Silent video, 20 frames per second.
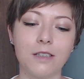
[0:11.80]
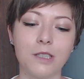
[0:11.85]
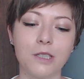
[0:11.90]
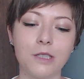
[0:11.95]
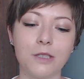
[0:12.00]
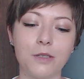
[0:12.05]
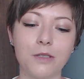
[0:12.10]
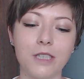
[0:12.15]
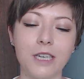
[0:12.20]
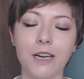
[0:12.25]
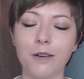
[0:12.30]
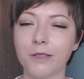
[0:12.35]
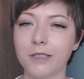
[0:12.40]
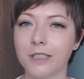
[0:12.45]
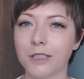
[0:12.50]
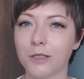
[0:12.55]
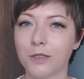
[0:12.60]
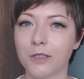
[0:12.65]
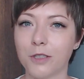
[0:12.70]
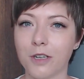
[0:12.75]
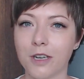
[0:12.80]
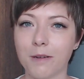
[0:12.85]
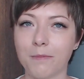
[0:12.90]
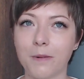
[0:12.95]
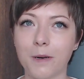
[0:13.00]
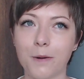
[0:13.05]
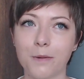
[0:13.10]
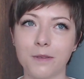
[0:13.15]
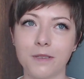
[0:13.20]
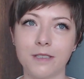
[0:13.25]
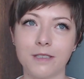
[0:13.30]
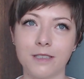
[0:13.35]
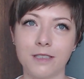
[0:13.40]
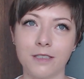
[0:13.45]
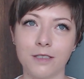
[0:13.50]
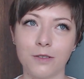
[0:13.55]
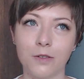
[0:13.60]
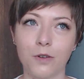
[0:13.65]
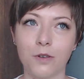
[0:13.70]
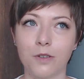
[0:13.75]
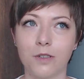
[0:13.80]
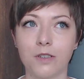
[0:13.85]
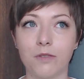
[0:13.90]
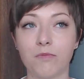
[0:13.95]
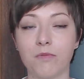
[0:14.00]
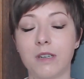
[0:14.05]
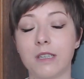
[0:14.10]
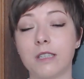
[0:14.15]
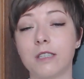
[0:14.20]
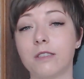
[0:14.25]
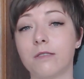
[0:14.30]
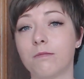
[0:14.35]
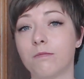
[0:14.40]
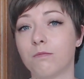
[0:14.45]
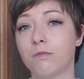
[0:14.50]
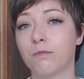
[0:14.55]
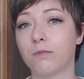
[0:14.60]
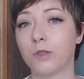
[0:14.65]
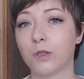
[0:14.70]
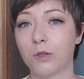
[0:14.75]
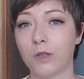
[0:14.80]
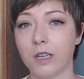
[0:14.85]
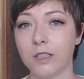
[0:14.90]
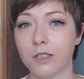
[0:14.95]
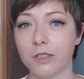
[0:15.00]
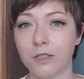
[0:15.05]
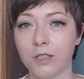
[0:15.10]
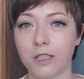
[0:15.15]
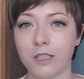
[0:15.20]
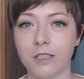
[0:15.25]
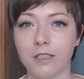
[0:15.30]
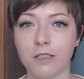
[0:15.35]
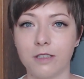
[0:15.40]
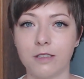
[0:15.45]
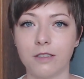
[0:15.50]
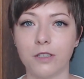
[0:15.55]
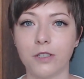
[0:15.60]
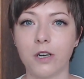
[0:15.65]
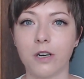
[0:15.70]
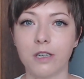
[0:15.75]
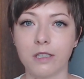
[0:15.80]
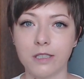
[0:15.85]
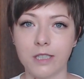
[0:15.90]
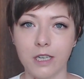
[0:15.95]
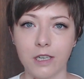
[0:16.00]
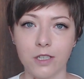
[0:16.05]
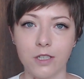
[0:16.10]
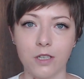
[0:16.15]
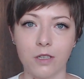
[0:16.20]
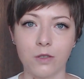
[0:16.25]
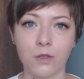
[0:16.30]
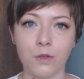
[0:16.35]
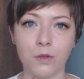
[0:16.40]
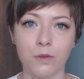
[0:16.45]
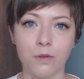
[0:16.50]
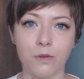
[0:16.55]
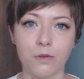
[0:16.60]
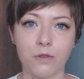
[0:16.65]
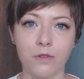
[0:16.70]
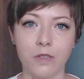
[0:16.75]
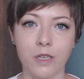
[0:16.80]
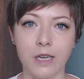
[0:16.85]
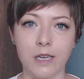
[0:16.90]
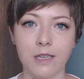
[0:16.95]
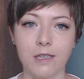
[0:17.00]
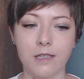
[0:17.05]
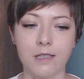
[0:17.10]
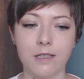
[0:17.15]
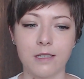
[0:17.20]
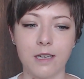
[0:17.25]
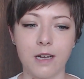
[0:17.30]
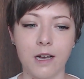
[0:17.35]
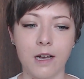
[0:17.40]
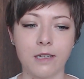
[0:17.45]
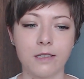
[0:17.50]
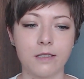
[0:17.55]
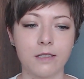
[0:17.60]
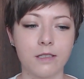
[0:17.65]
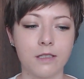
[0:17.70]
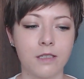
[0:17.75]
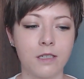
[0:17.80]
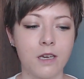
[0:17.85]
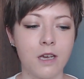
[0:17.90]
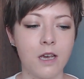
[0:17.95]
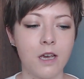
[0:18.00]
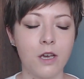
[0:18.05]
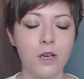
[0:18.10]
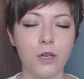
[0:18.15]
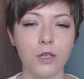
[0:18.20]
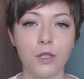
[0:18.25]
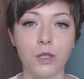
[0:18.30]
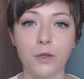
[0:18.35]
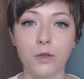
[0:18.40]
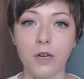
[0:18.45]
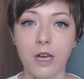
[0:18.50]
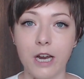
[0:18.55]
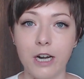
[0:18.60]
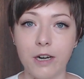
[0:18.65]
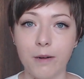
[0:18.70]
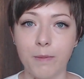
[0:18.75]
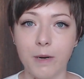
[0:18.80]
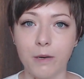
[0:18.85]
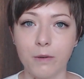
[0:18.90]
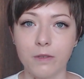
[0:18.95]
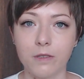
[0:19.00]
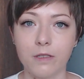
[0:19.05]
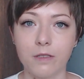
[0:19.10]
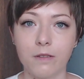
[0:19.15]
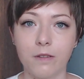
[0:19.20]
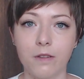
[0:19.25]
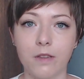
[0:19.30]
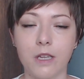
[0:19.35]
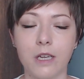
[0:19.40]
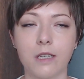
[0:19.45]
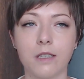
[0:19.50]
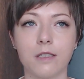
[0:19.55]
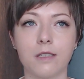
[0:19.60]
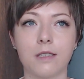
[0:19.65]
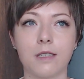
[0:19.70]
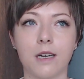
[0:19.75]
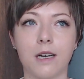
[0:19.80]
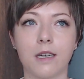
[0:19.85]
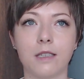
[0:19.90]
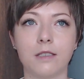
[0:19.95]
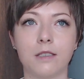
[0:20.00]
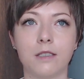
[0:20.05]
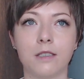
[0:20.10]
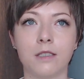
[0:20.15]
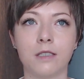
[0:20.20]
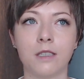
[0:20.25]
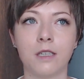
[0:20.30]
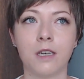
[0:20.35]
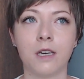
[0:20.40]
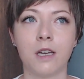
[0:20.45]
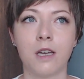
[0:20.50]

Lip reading: Today I wanted to talk about, or rather try to turn your attention to things that you care about, things that